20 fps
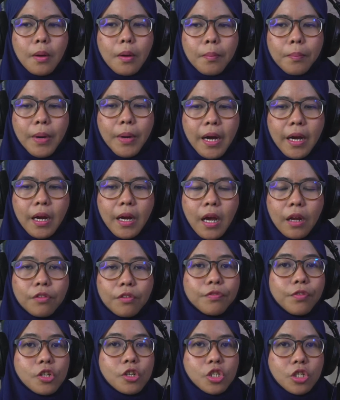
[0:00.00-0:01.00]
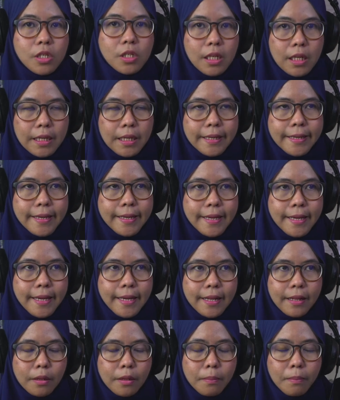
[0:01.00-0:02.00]
but unfortunately
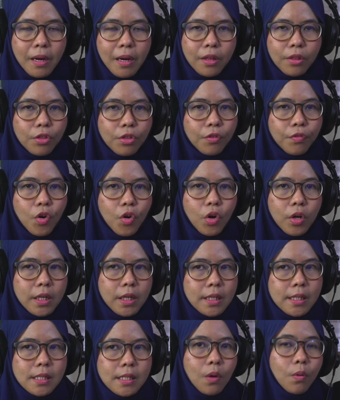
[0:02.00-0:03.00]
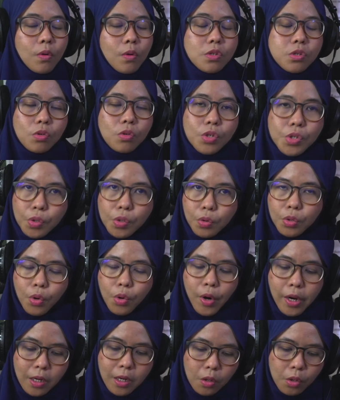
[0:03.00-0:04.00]
in the month of August I was also
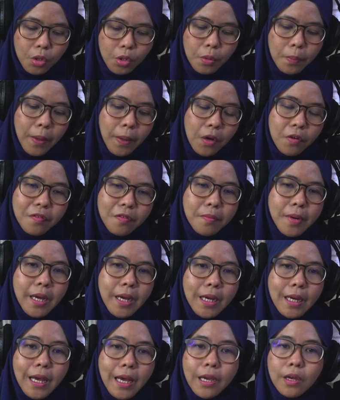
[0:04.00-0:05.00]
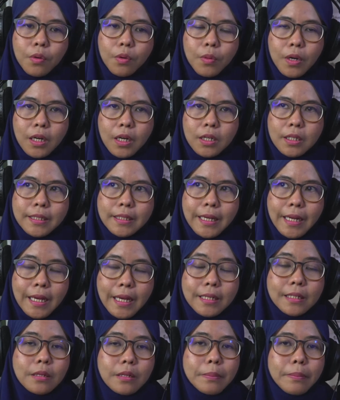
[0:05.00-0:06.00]
quite occupied with my client work that I
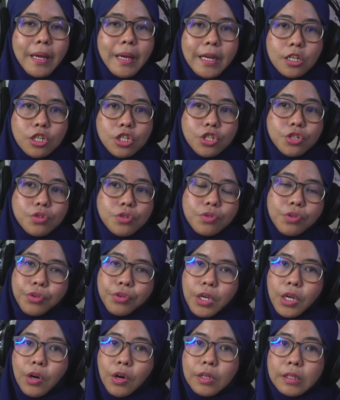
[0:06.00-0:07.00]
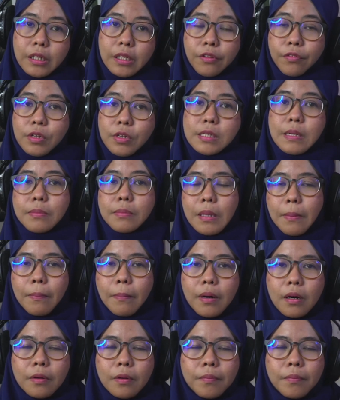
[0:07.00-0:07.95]
didn't manage to create content for September.